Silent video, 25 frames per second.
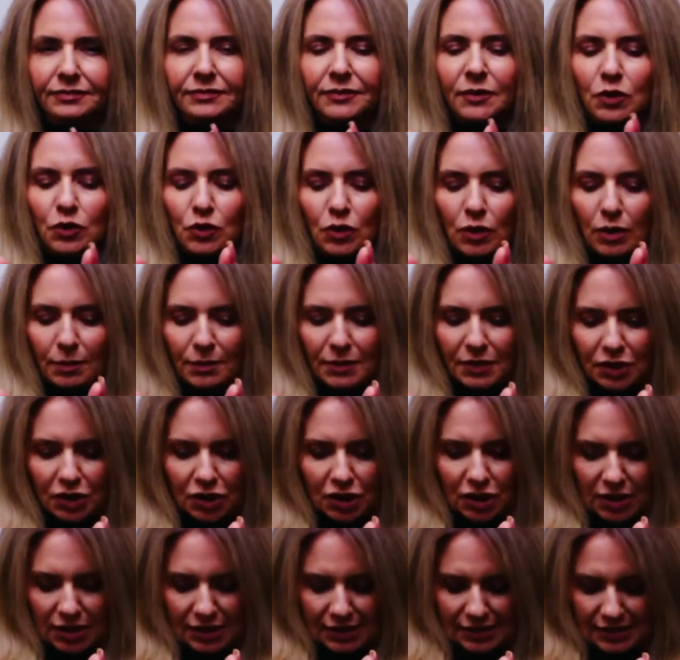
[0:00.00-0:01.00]
drop the
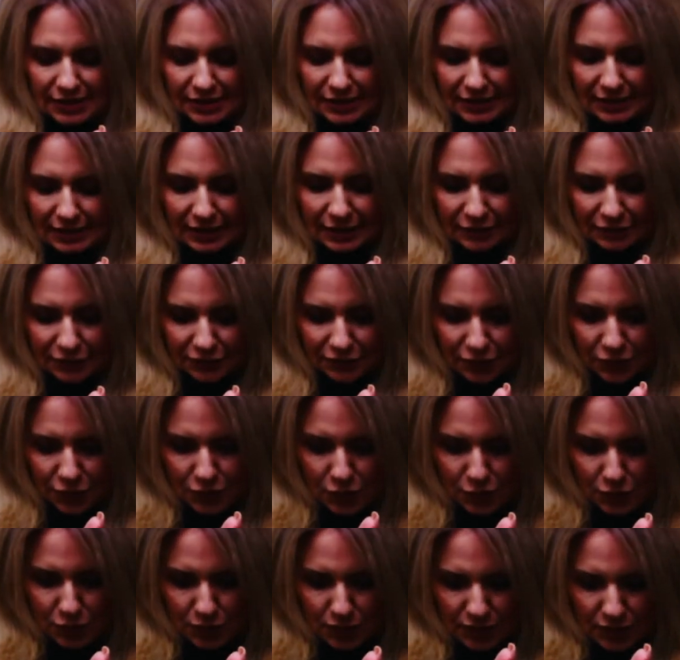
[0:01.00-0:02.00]
chin slightly
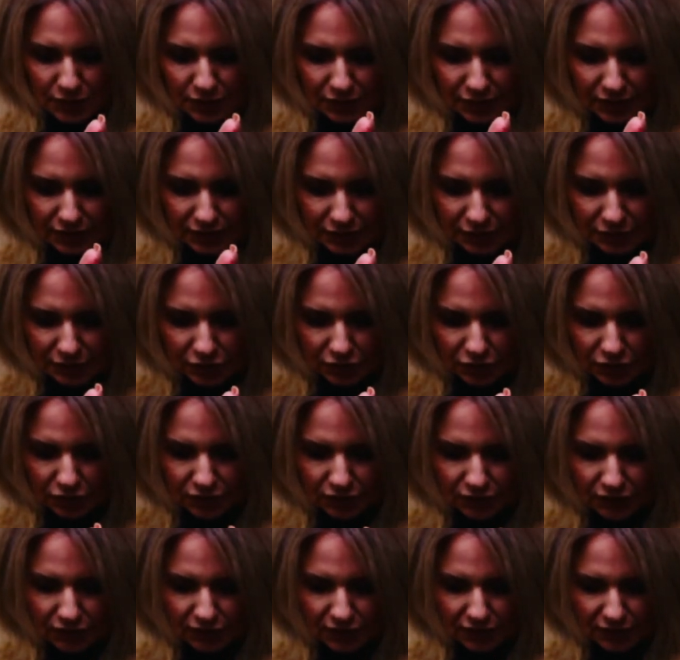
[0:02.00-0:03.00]
forwards and just
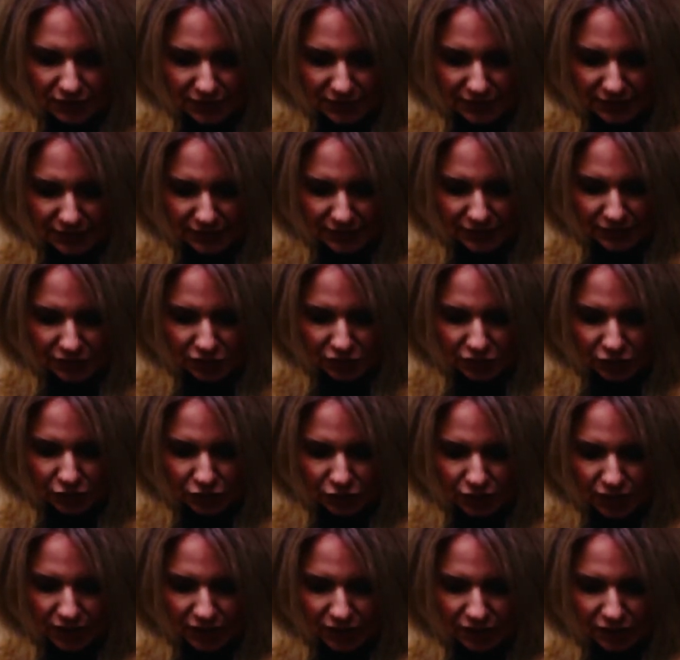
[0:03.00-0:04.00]
feel that
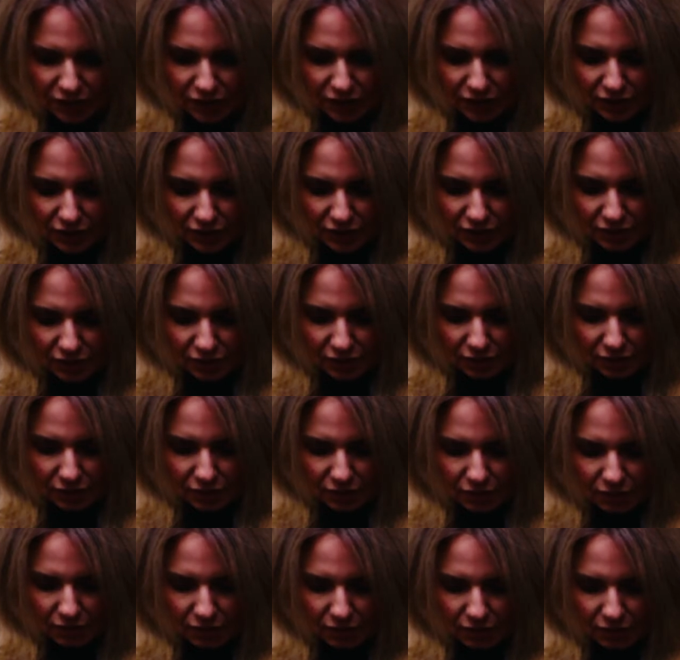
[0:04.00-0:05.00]
stretch that goes
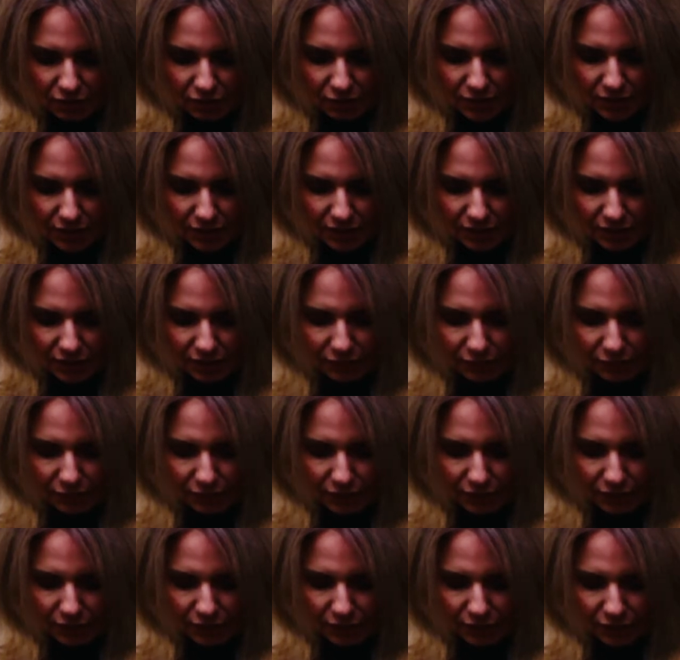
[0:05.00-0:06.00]
all the way
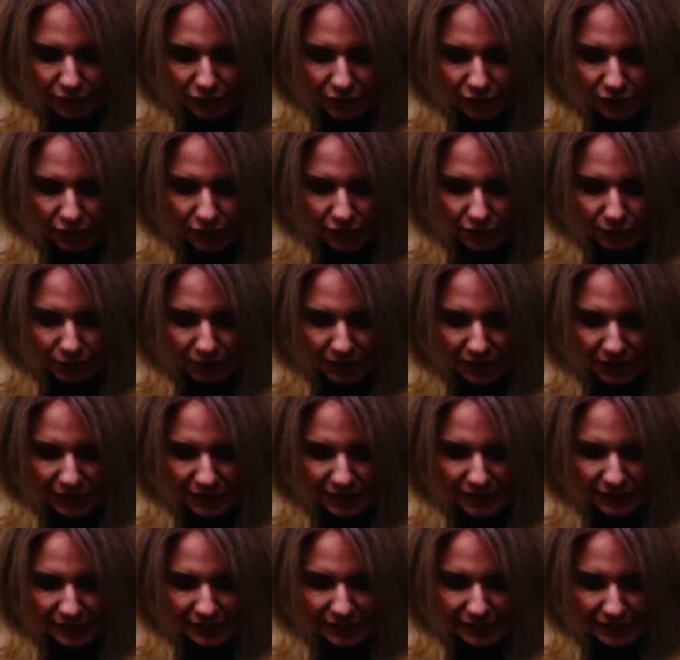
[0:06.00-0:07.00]
through the shoulder
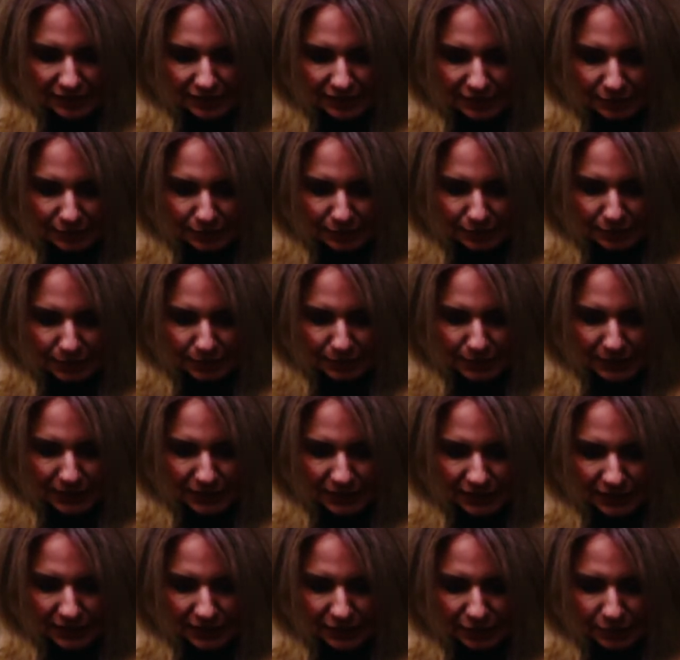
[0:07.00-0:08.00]
blades,
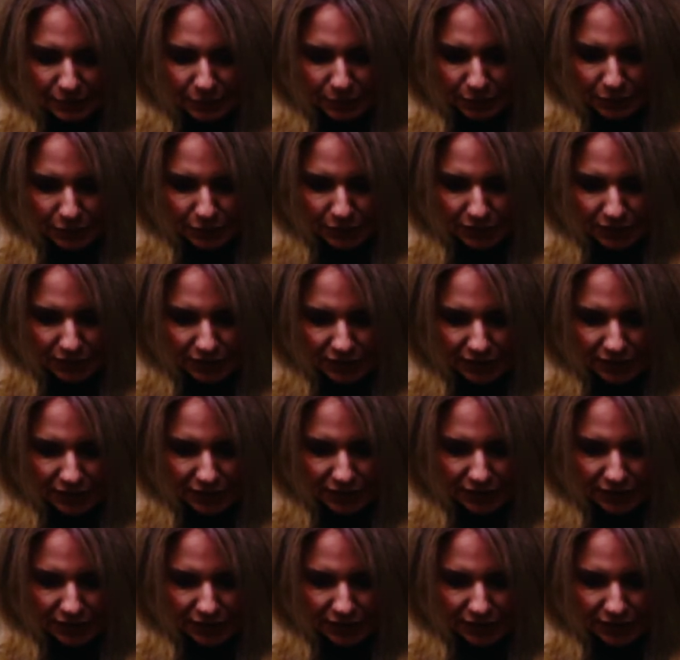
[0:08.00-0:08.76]
back of the body,